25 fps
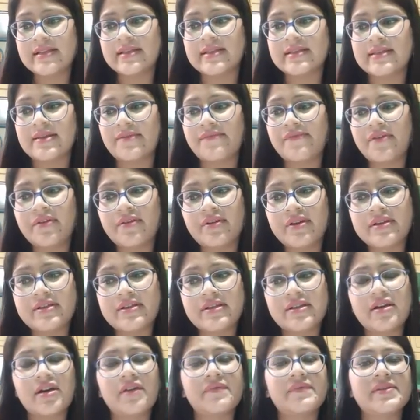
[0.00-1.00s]
the
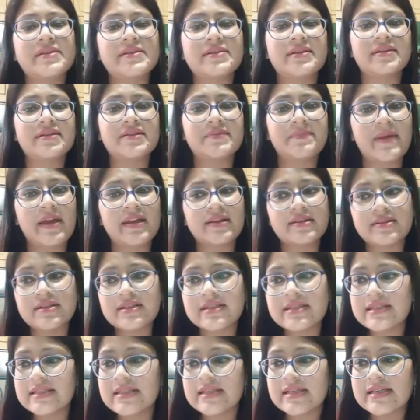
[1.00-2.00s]
severity of the
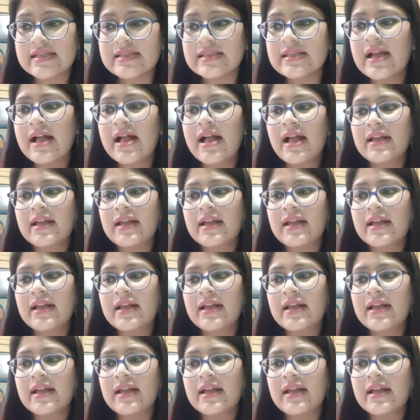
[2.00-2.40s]
suspected disease,